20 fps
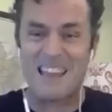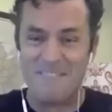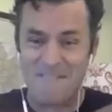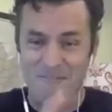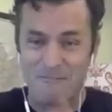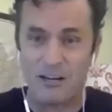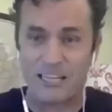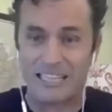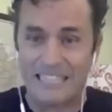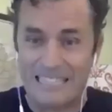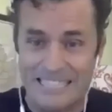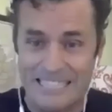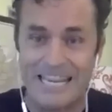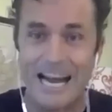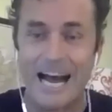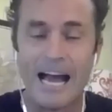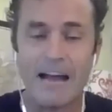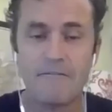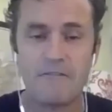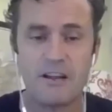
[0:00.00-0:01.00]
freaking
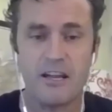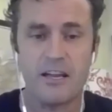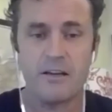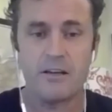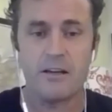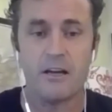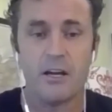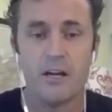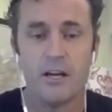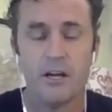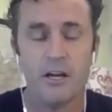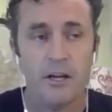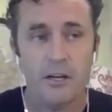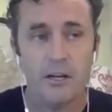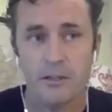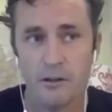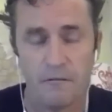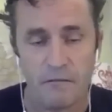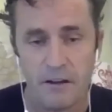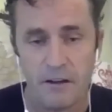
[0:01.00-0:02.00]
dive in
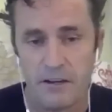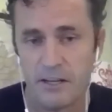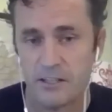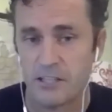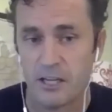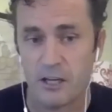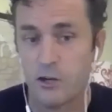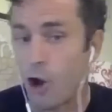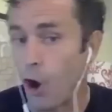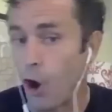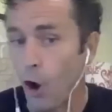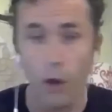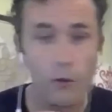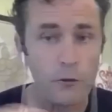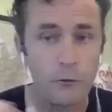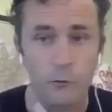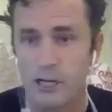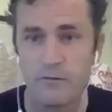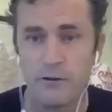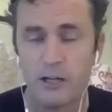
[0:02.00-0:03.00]
to fitness. And all
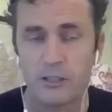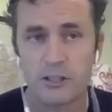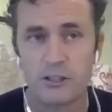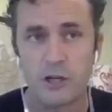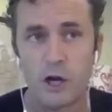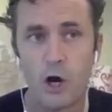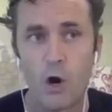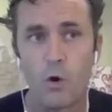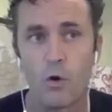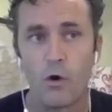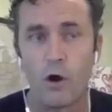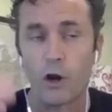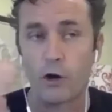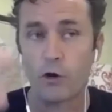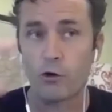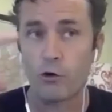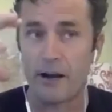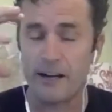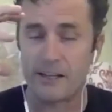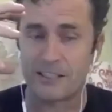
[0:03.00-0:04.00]
3 of us know our
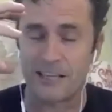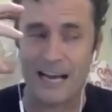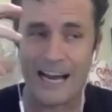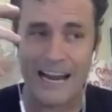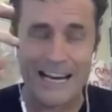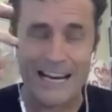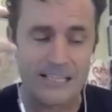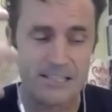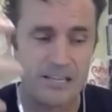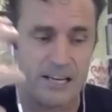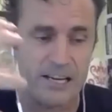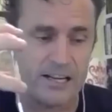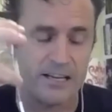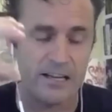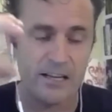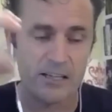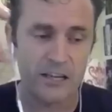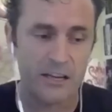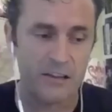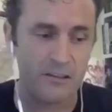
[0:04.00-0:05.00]
greatest
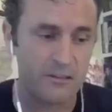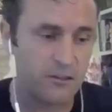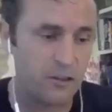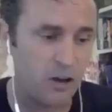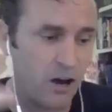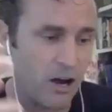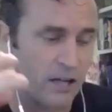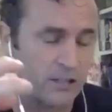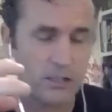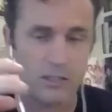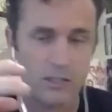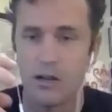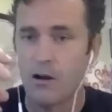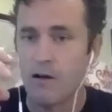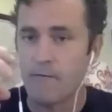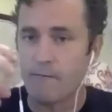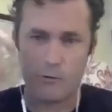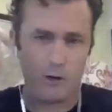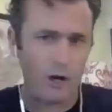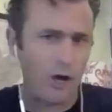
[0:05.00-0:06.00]
ideas and thoughts
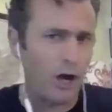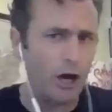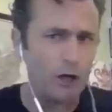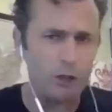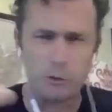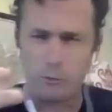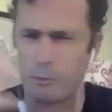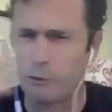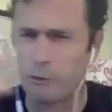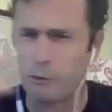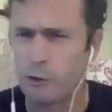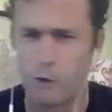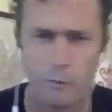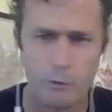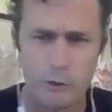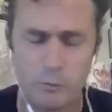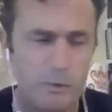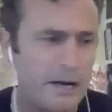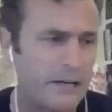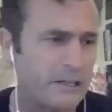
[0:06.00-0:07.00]
from an entrepreneurial
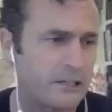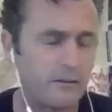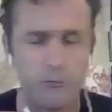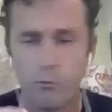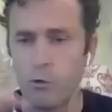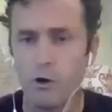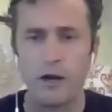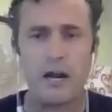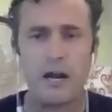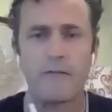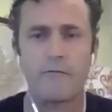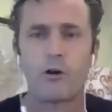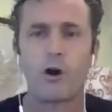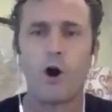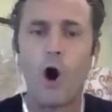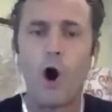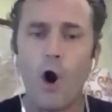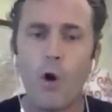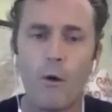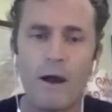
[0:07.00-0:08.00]
perspective, whatever,
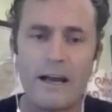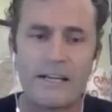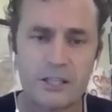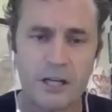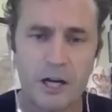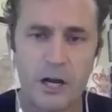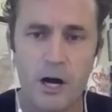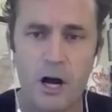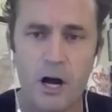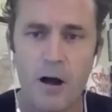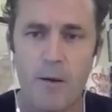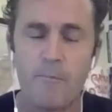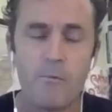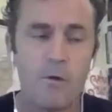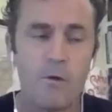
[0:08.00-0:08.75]
always come